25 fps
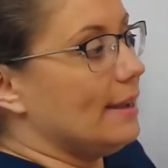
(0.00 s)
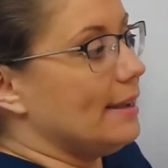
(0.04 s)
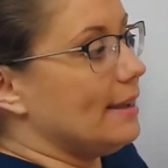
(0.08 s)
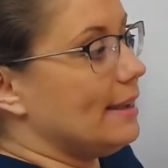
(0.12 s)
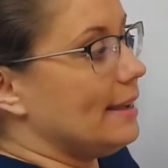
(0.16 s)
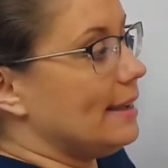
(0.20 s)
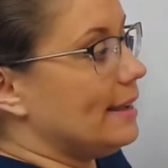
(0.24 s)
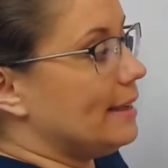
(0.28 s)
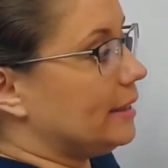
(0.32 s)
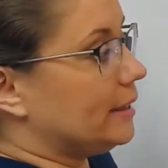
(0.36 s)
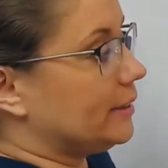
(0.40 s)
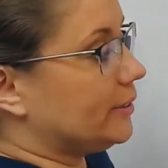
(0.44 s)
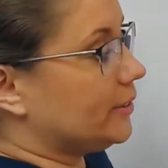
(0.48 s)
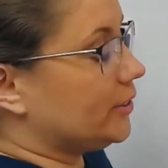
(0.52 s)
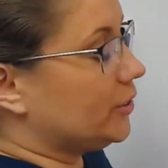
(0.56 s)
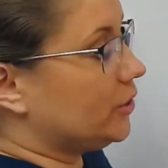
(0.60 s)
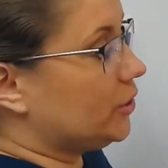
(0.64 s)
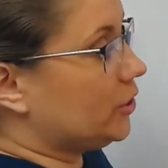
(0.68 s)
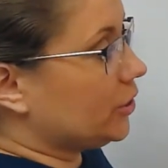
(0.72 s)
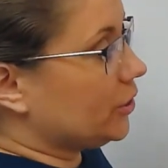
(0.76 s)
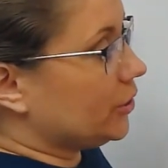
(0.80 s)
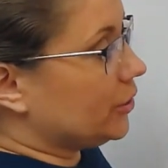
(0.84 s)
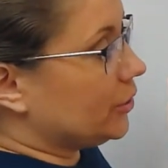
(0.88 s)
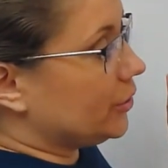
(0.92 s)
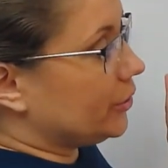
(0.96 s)
and
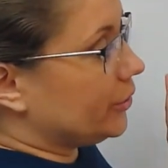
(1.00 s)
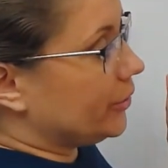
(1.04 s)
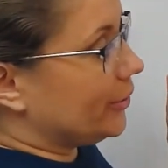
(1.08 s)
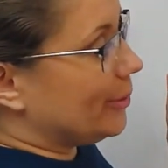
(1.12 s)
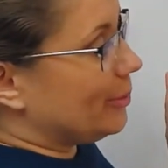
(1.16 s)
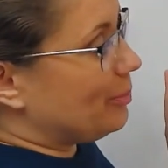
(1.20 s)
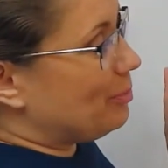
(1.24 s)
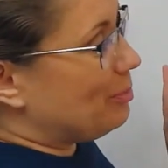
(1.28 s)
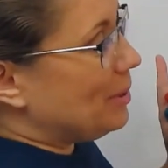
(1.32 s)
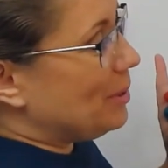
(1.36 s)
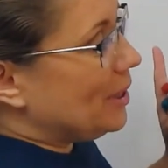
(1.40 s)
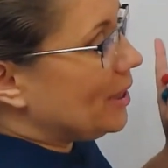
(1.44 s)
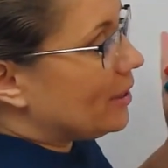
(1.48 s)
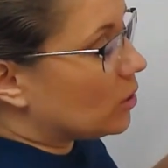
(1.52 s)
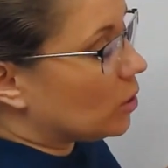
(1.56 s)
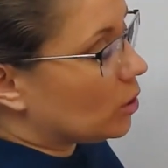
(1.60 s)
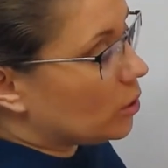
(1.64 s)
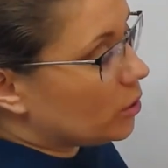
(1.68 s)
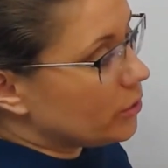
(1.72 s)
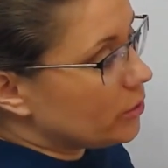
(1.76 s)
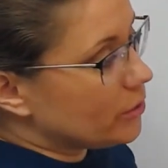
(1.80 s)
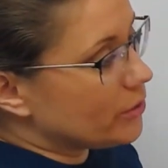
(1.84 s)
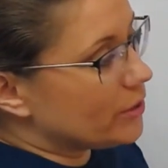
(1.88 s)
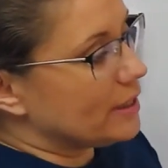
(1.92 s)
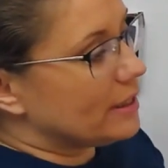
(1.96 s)

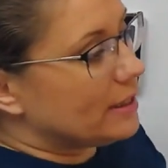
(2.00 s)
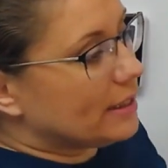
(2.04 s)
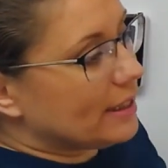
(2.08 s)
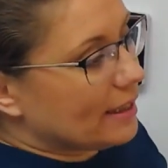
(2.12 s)
because